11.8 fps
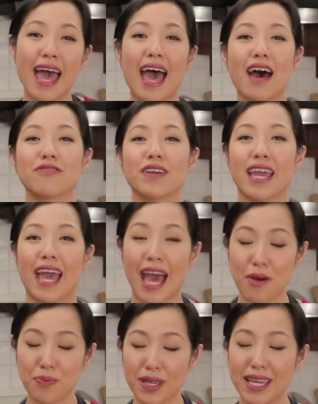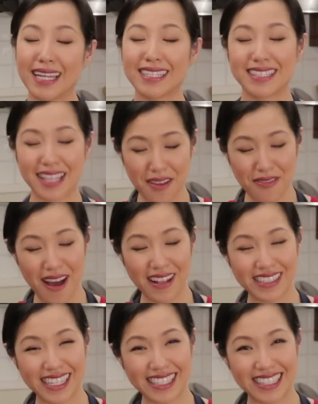Have a happy and safe
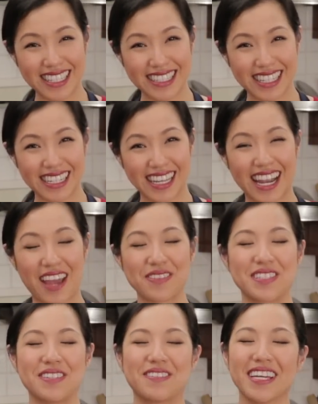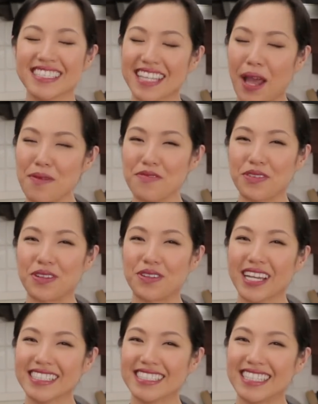holiday season, and I will see you next time for your
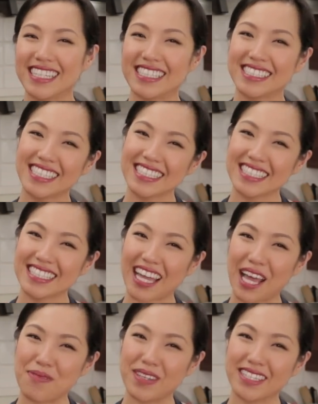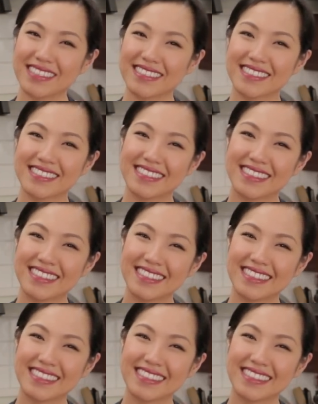next delicious Thai meal.